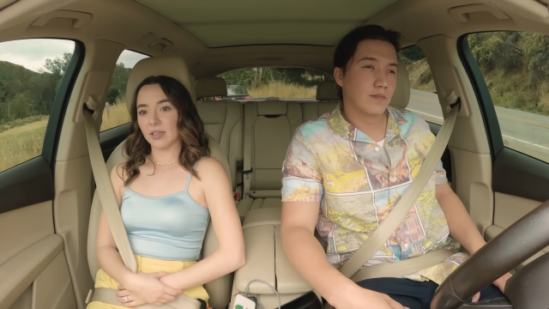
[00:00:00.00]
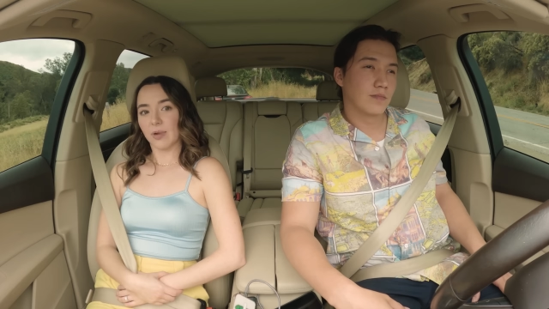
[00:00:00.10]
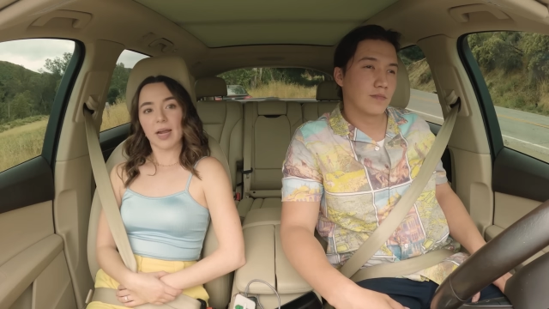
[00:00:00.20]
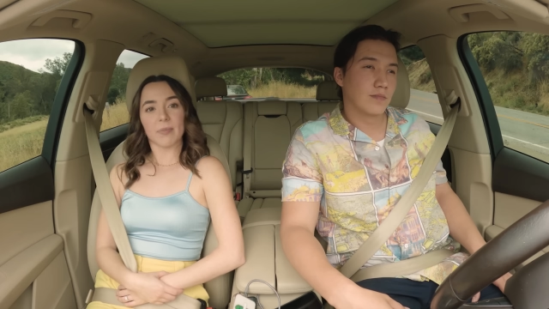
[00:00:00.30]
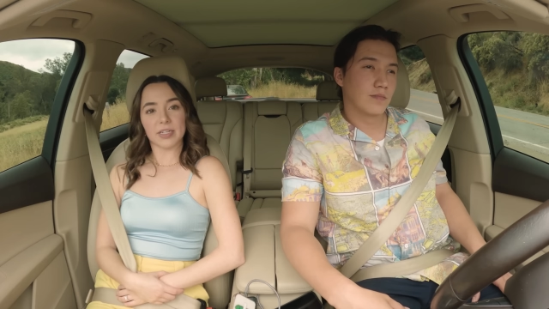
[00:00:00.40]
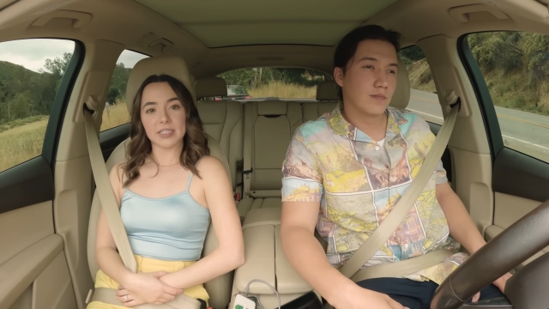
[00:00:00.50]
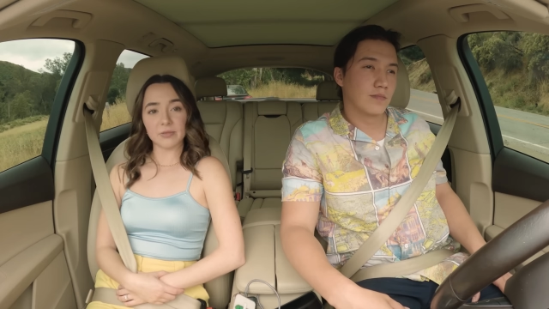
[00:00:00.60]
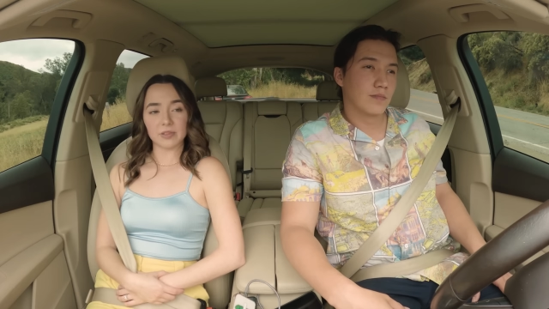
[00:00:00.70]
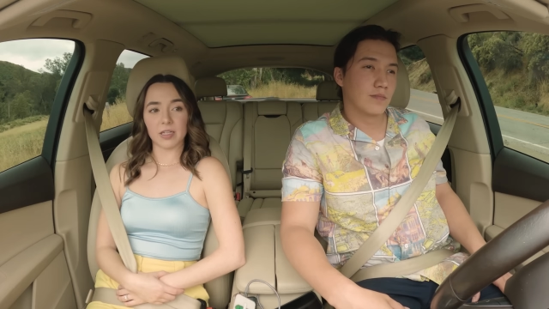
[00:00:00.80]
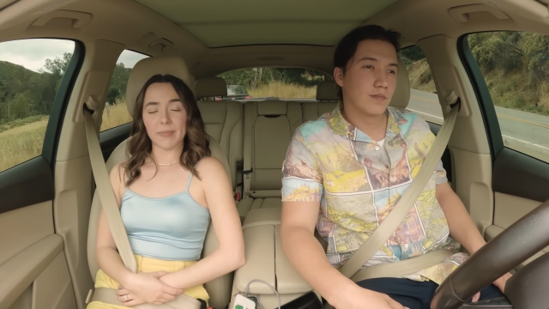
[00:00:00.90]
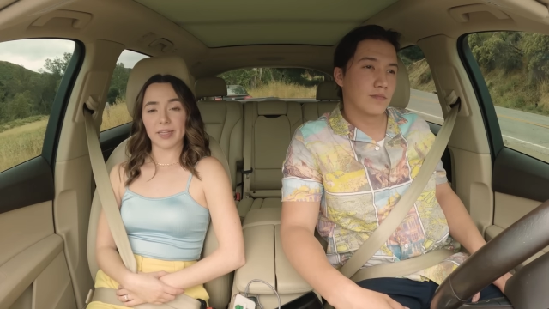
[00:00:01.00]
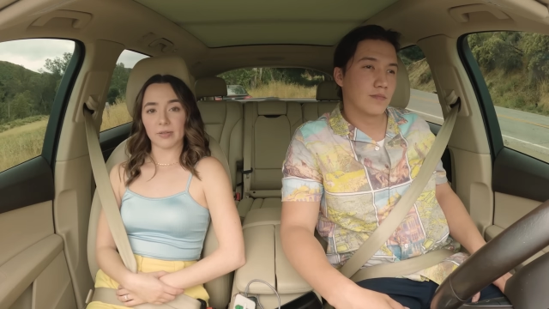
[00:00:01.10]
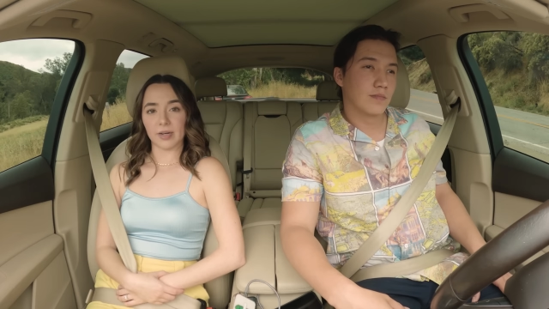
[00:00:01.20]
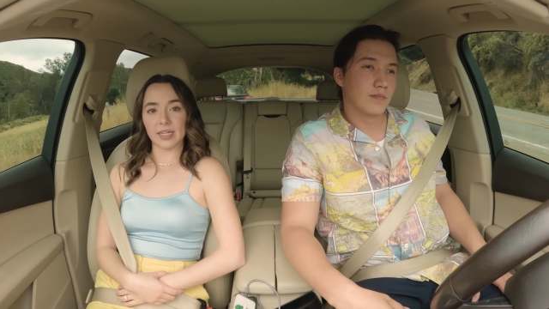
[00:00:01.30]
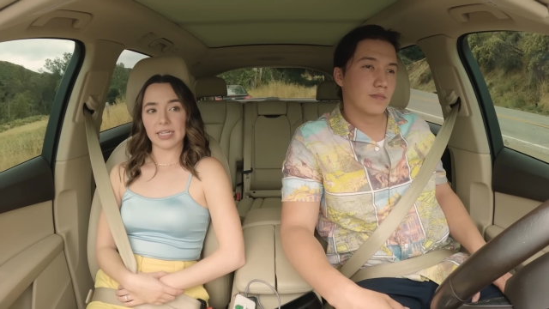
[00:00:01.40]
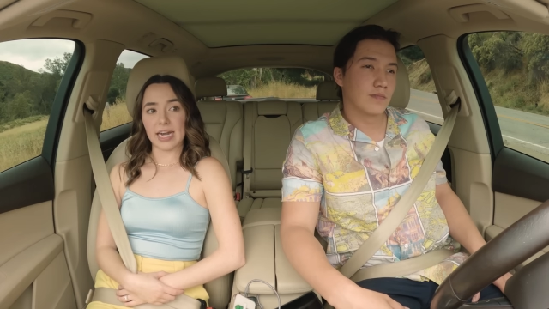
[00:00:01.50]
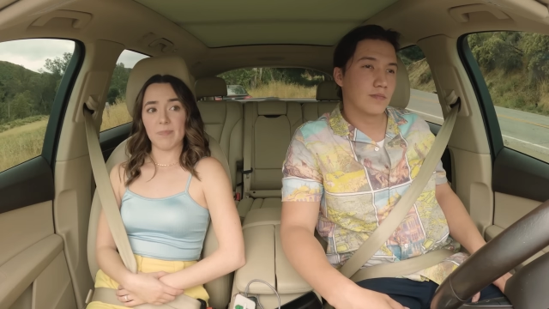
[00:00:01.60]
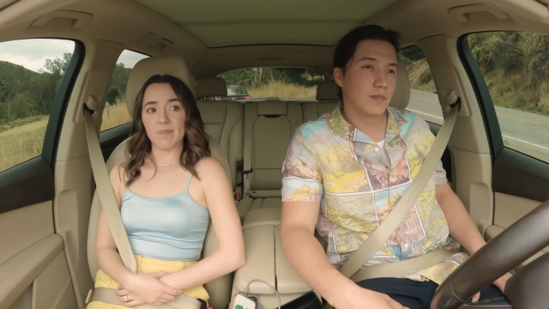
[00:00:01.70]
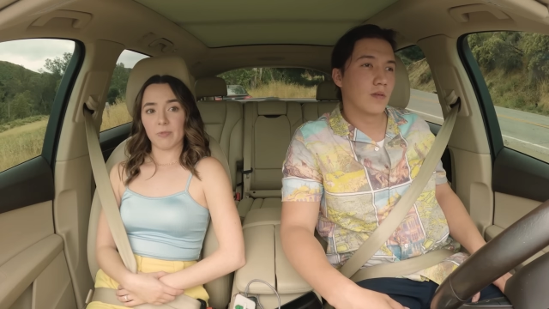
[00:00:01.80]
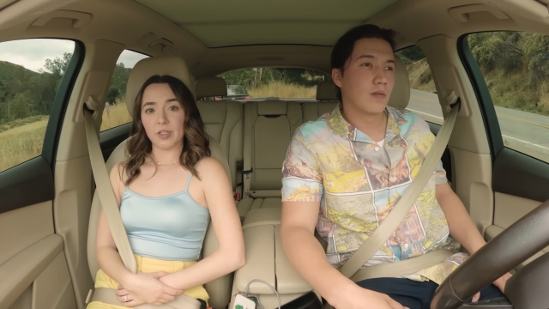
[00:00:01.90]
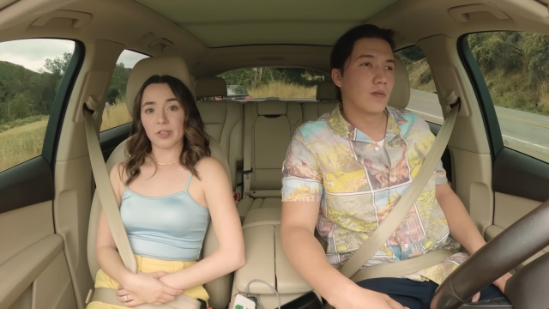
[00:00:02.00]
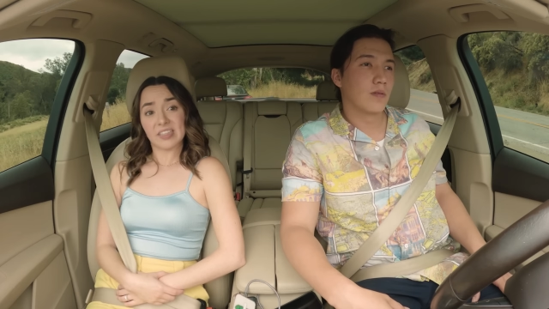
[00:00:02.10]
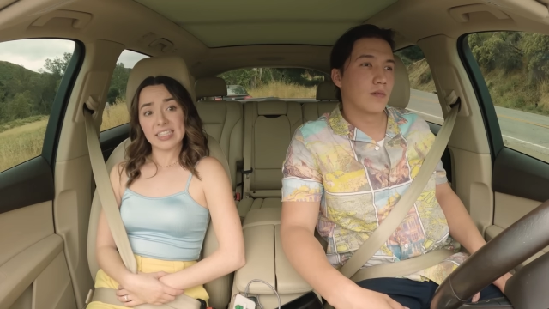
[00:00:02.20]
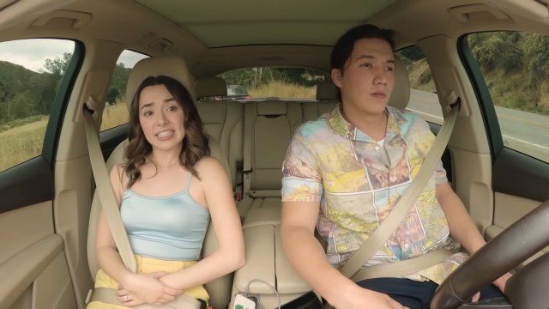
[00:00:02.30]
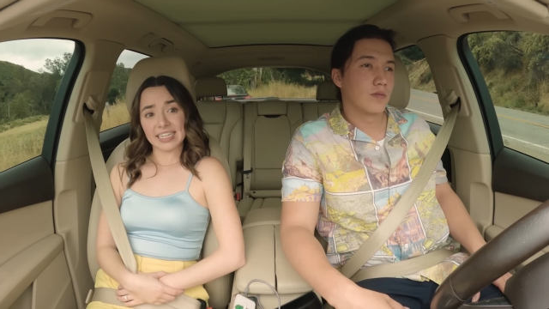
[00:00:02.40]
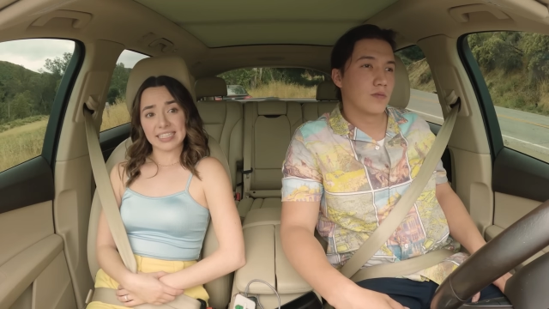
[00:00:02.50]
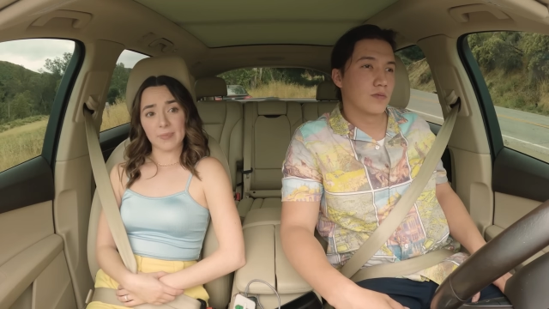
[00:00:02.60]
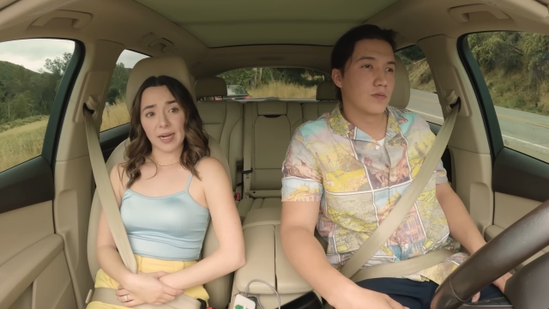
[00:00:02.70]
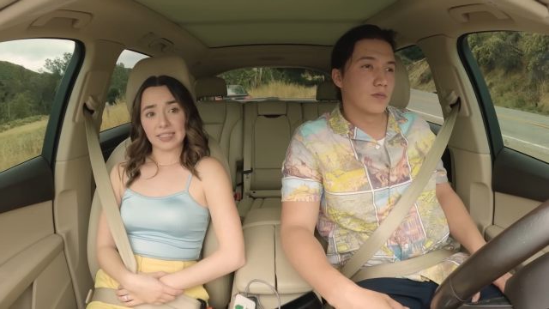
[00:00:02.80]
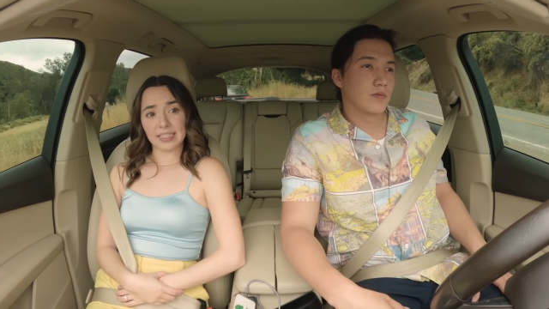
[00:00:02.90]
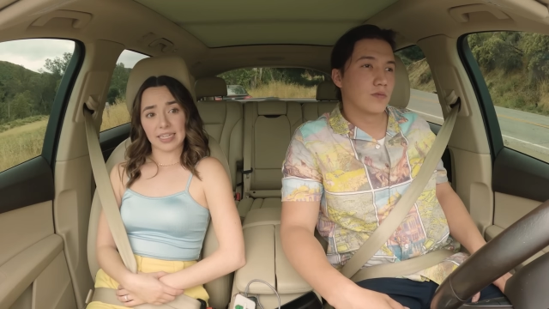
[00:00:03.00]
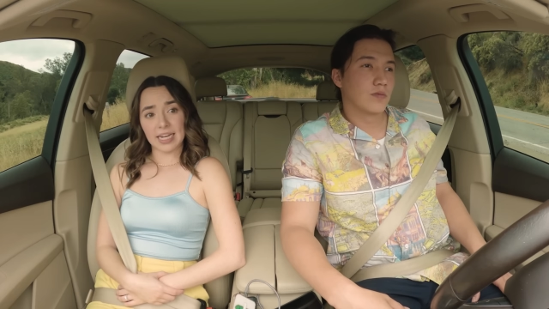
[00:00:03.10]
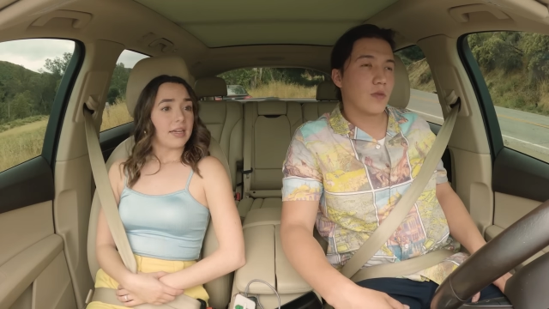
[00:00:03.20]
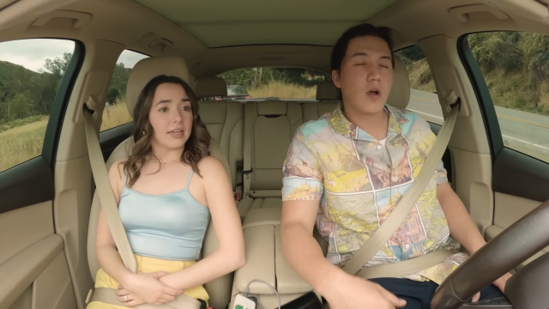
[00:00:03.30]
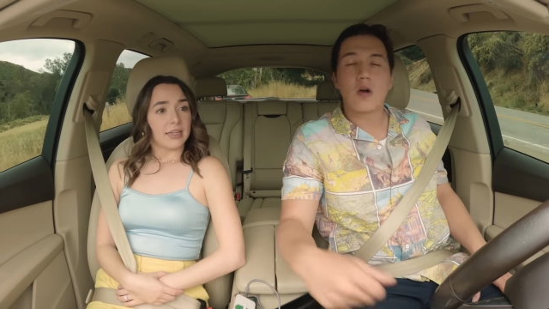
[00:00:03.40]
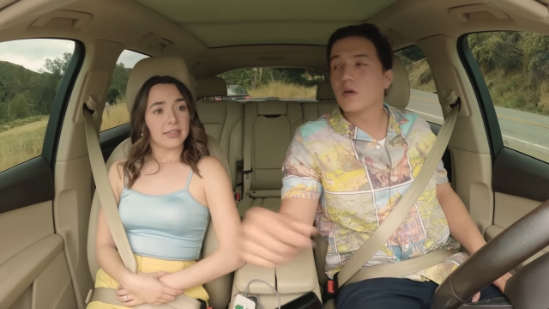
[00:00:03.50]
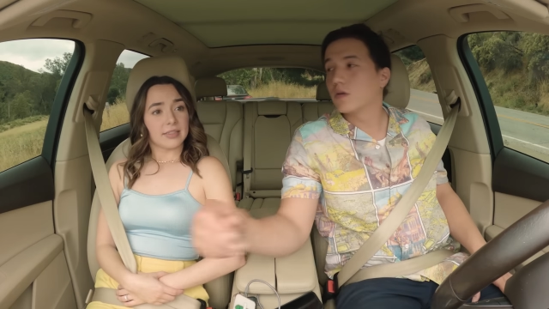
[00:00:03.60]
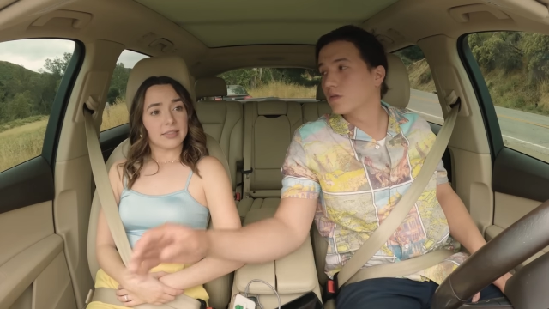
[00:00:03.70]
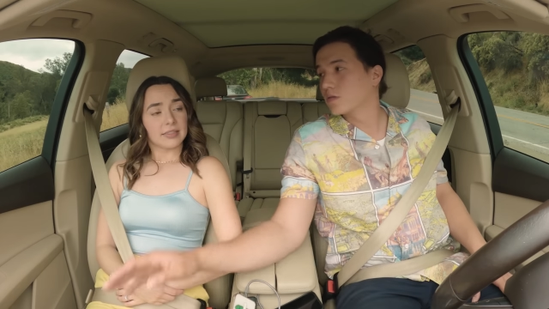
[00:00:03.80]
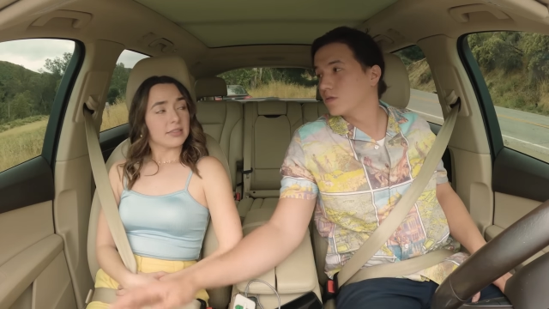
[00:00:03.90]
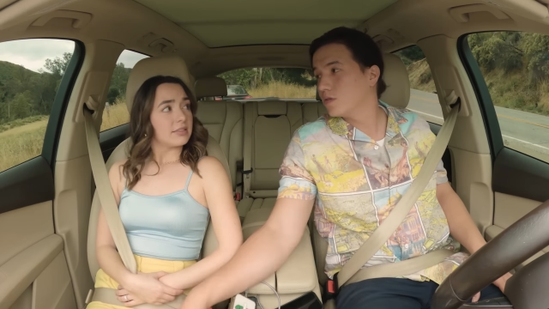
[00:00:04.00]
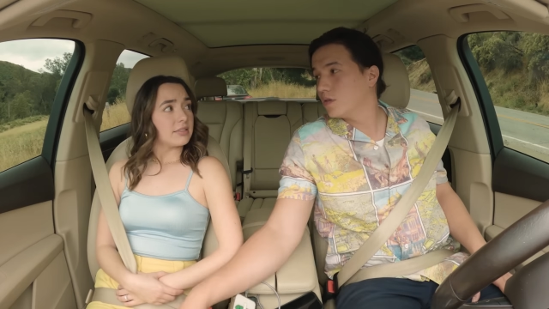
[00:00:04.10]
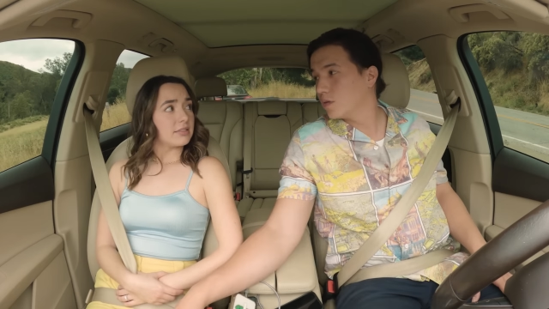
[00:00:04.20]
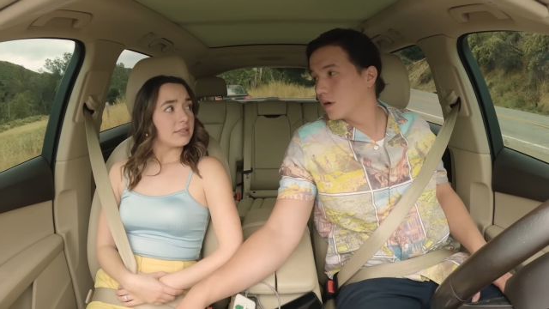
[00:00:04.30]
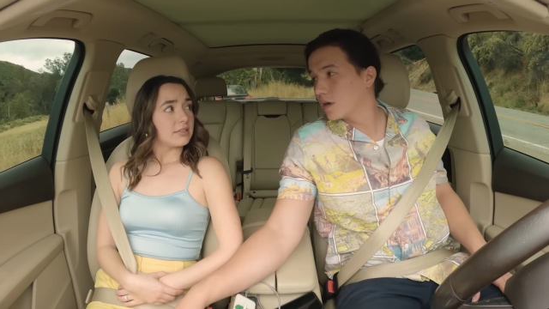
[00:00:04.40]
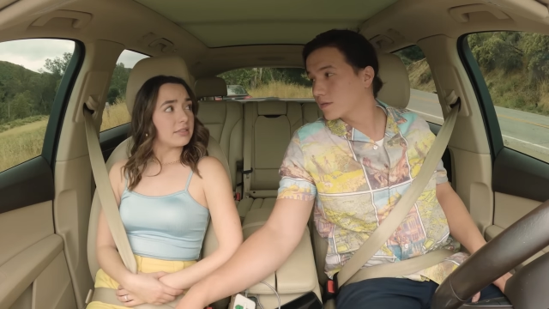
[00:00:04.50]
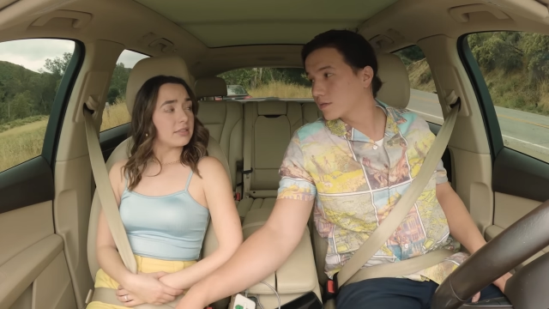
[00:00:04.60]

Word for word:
Speaker 1: The right person will come at the right time when you're least expecting it. Oh. You know what?